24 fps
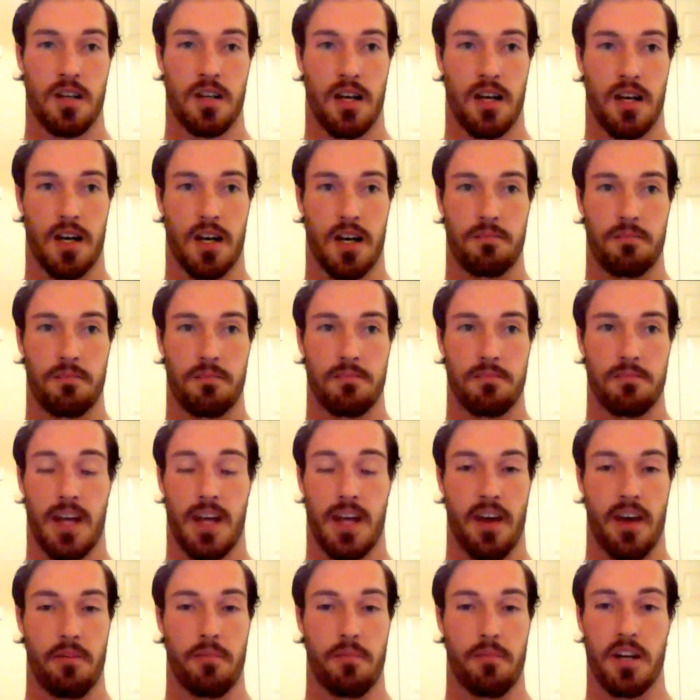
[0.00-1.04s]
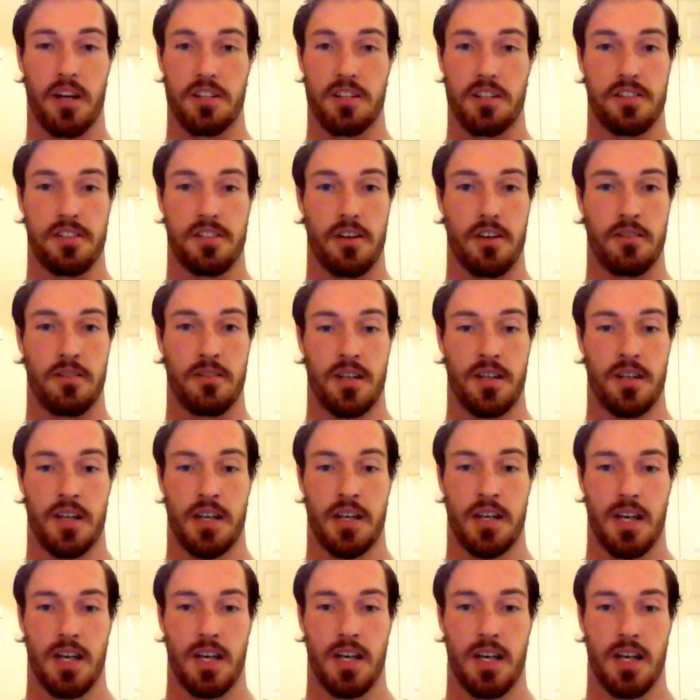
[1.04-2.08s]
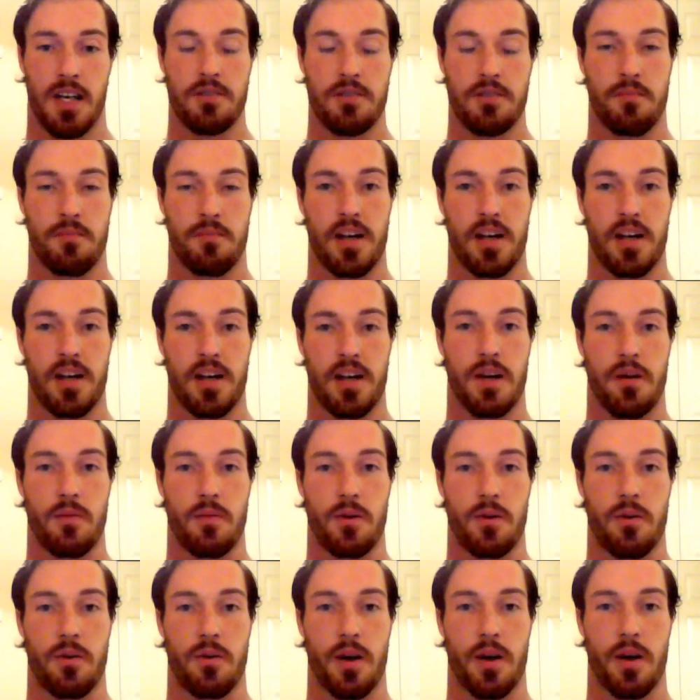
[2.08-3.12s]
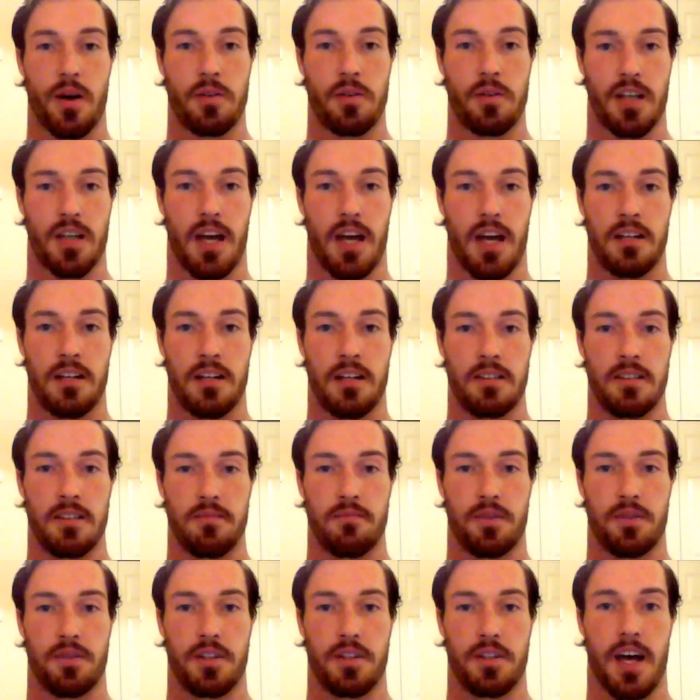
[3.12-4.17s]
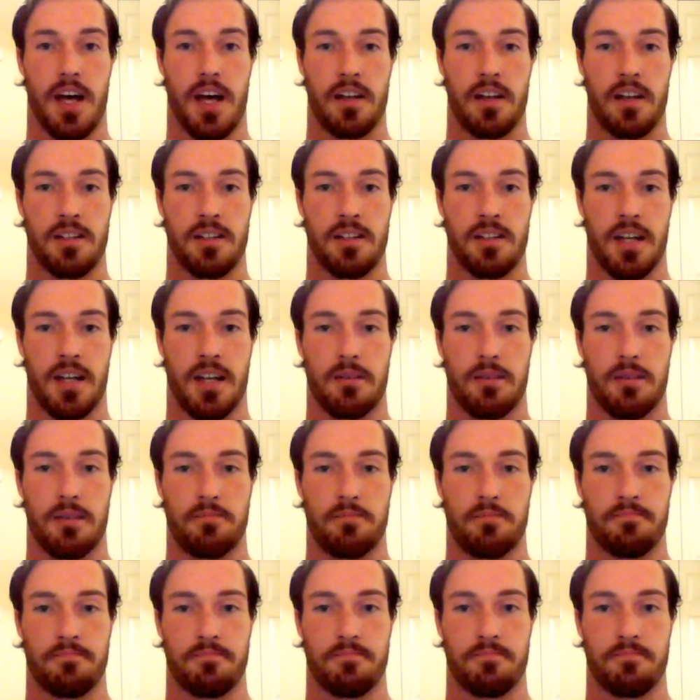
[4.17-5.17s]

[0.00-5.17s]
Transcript: um, that that much. So it was impressive that we were able to kind of put that um,